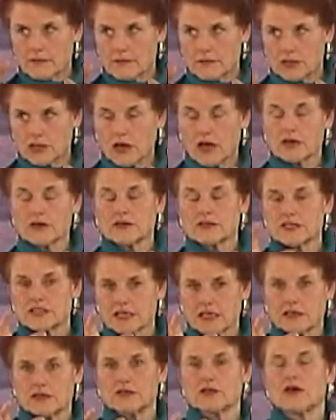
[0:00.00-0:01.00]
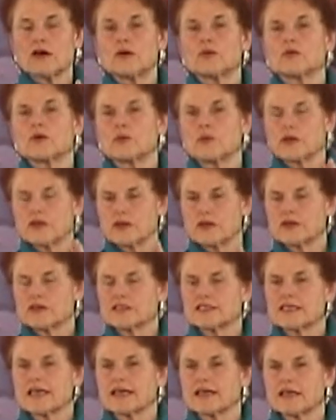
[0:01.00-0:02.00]
daughter and son in law, were with her the
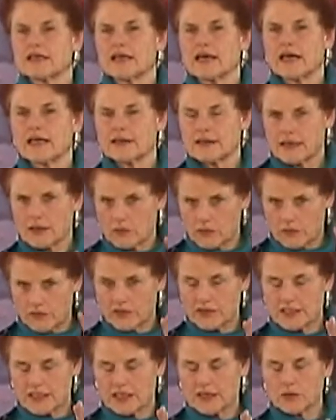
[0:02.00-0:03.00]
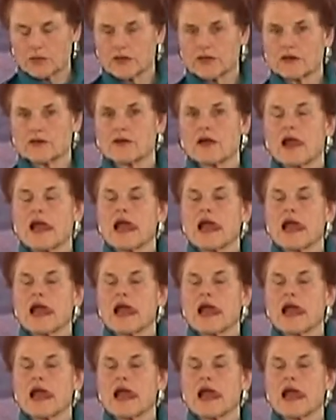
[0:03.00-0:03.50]
second night, and they were visiting with her.